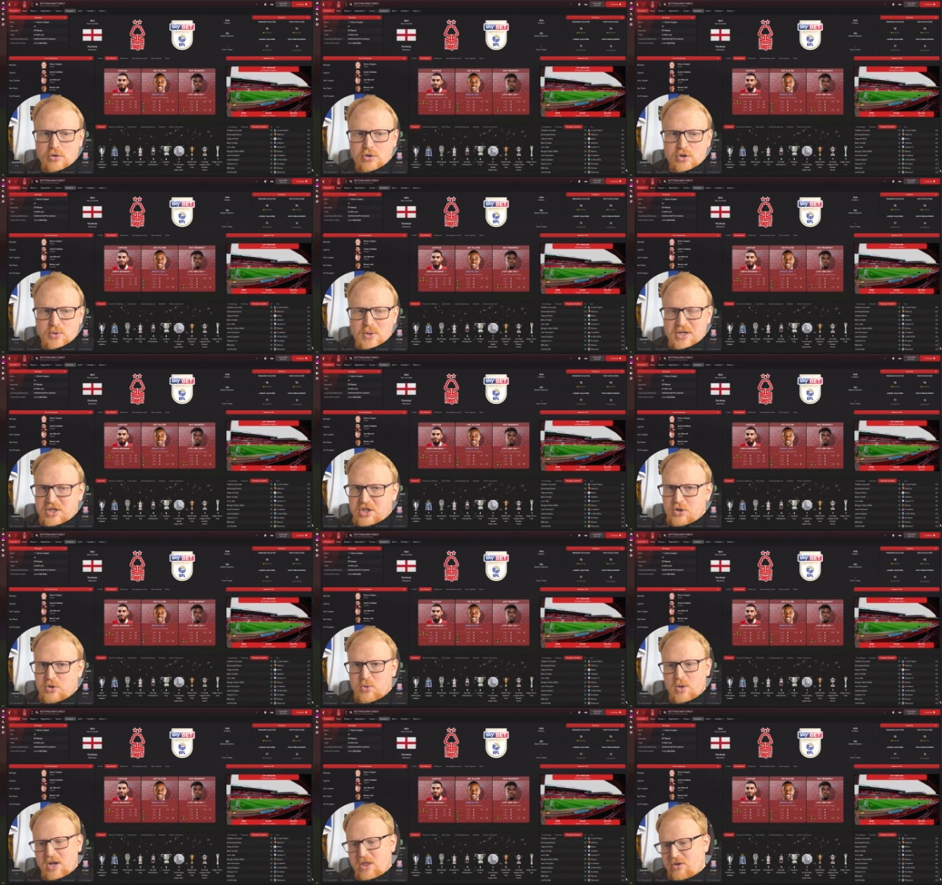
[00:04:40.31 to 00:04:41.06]
The
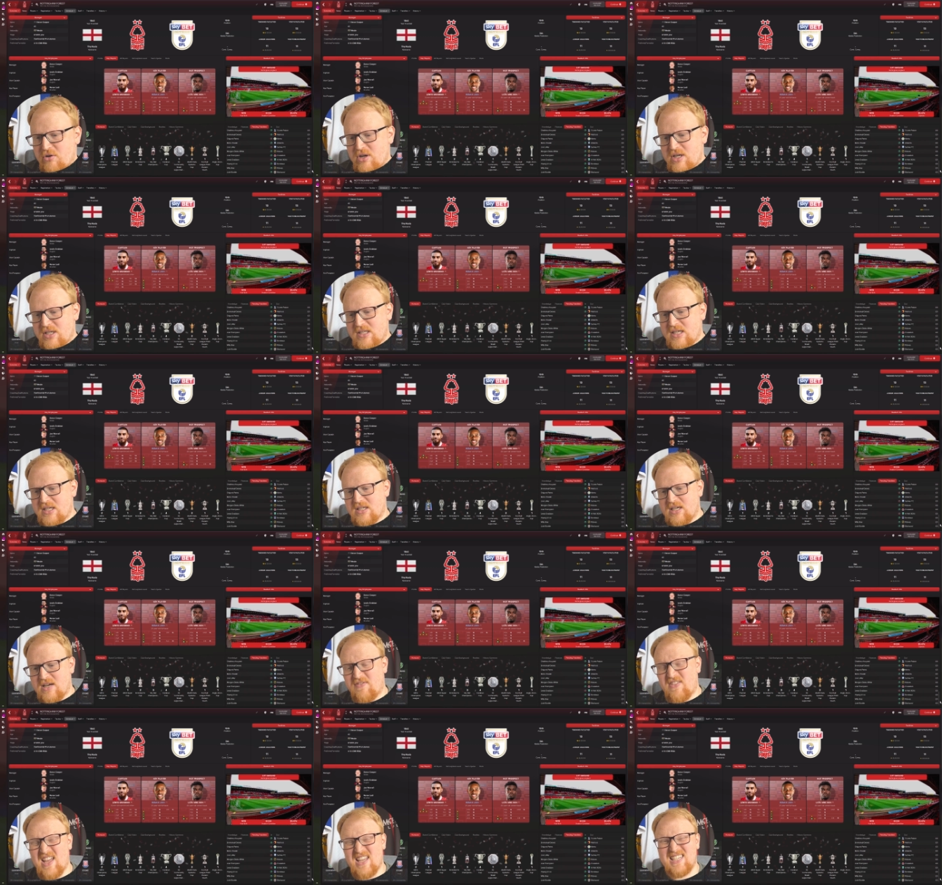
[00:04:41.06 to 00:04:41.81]
twenty-two twenty-three
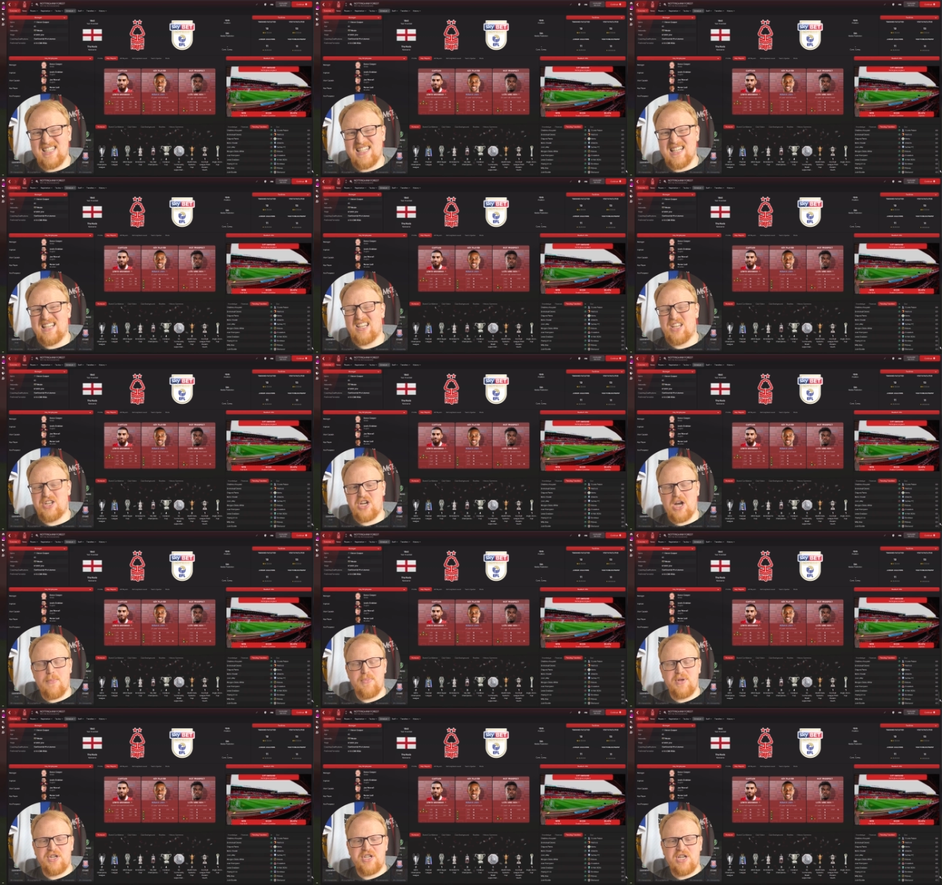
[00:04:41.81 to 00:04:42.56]
season, if they're still in the
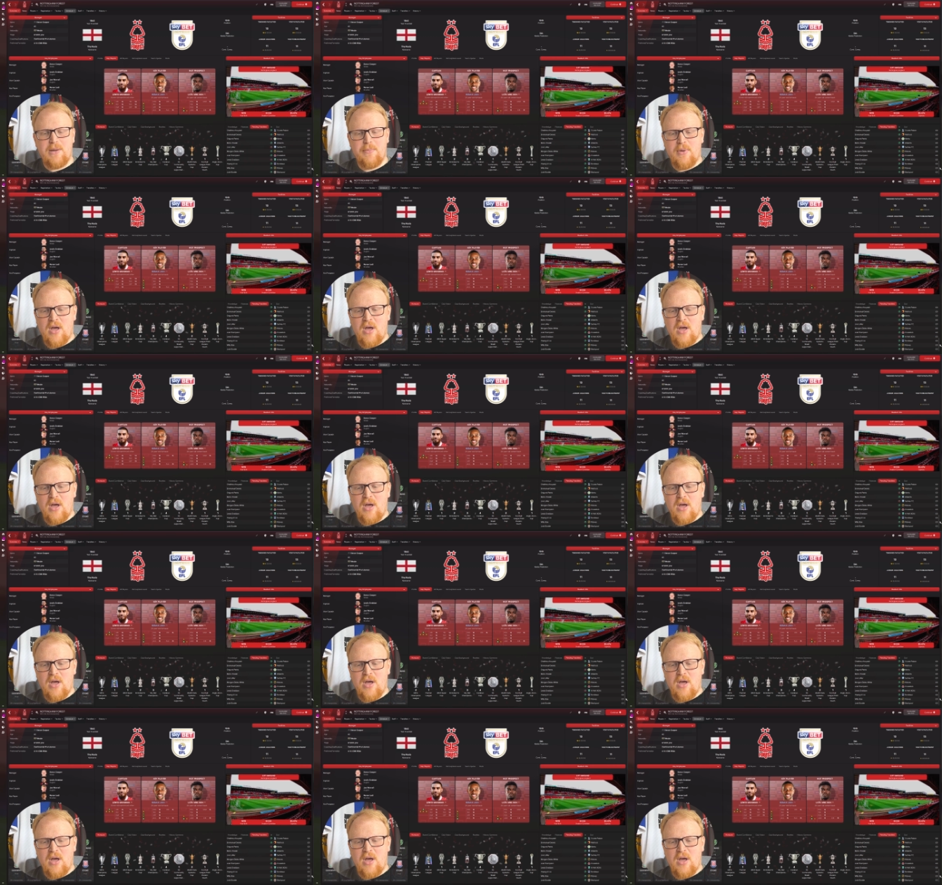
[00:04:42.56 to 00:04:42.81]
Championship,